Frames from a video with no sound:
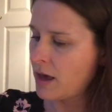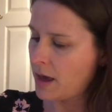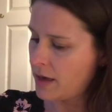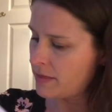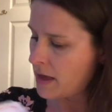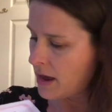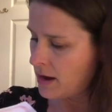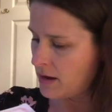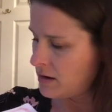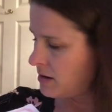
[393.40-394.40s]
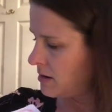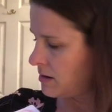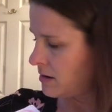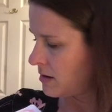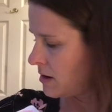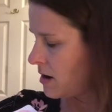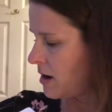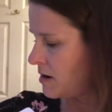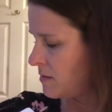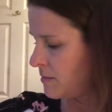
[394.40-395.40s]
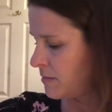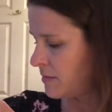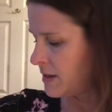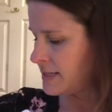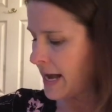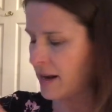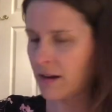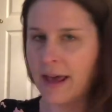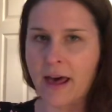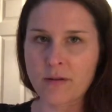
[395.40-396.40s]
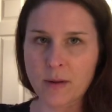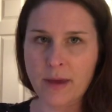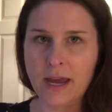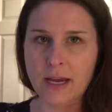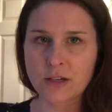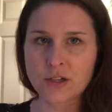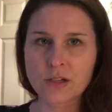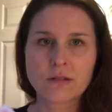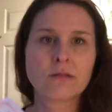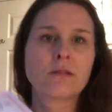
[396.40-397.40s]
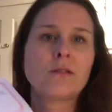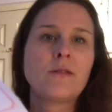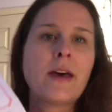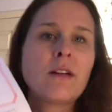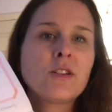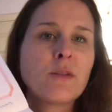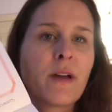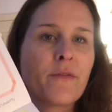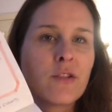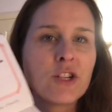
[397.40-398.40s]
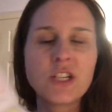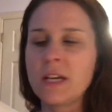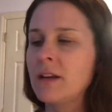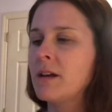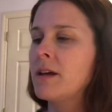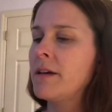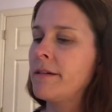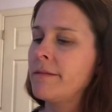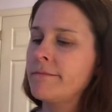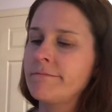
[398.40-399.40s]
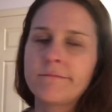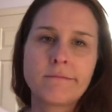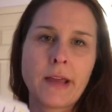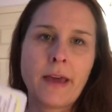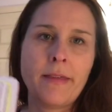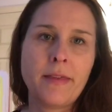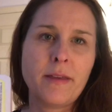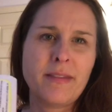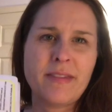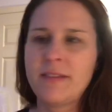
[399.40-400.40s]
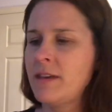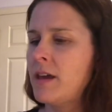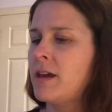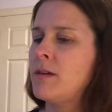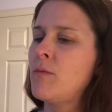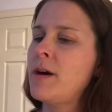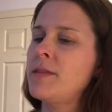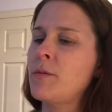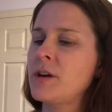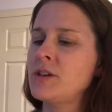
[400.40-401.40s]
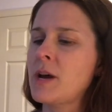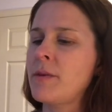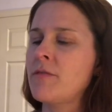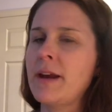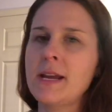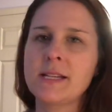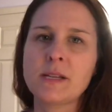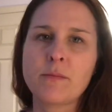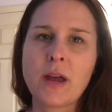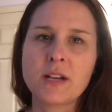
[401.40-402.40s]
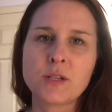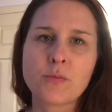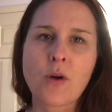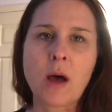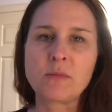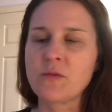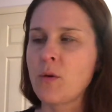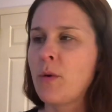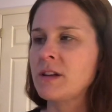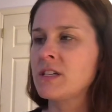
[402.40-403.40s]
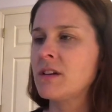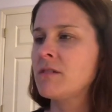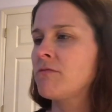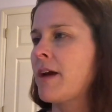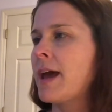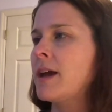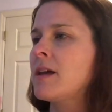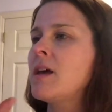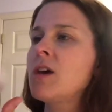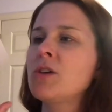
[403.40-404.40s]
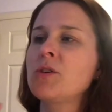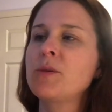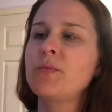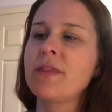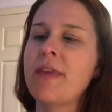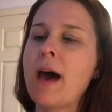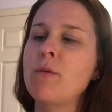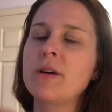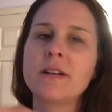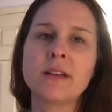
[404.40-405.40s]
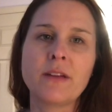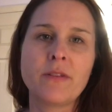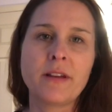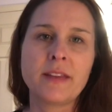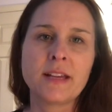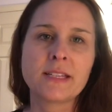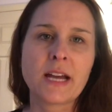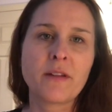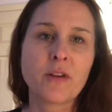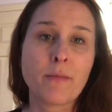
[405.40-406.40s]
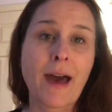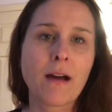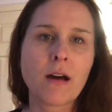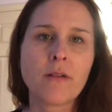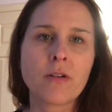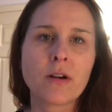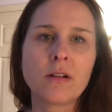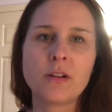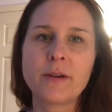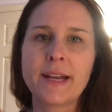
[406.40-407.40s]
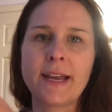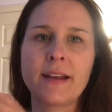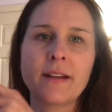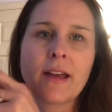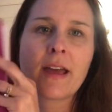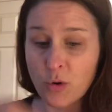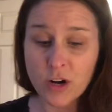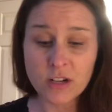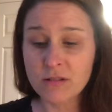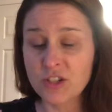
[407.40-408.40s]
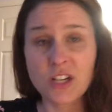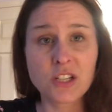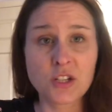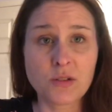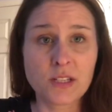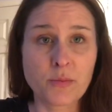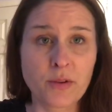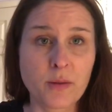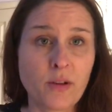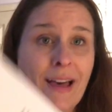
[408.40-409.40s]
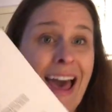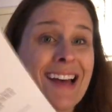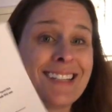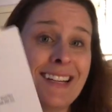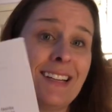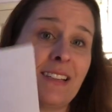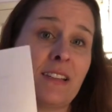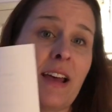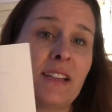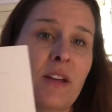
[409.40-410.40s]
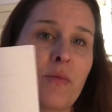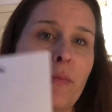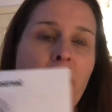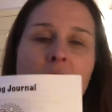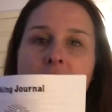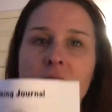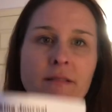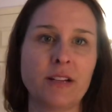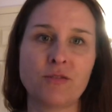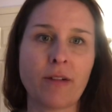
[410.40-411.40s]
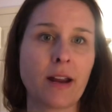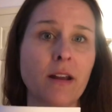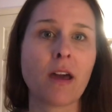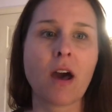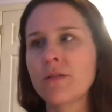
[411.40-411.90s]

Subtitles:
And then the data gathering page, glued that onto my first sheet. And then the one that where you talk about ratings and just prompts for what to write, you could put that one even on the inside of your back cover, glue it in, or just use the printable as is, as I prepared it. It's ready to go.